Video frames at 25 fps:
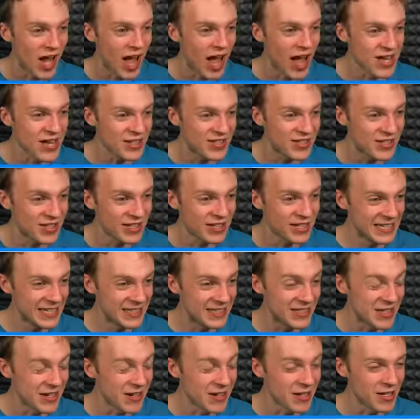guys,
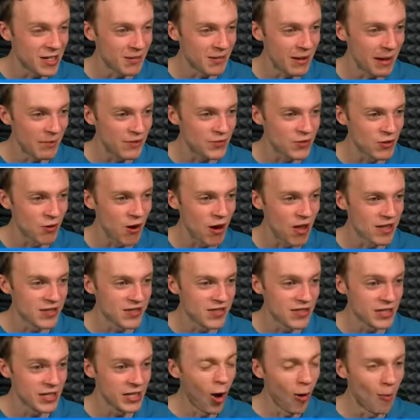it's going to come after
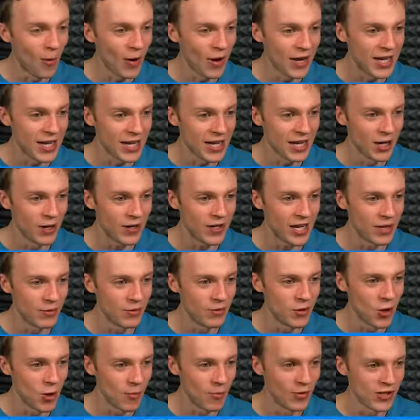us. Oh, boy. Okay,
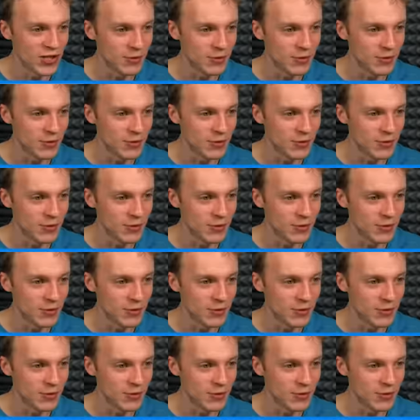no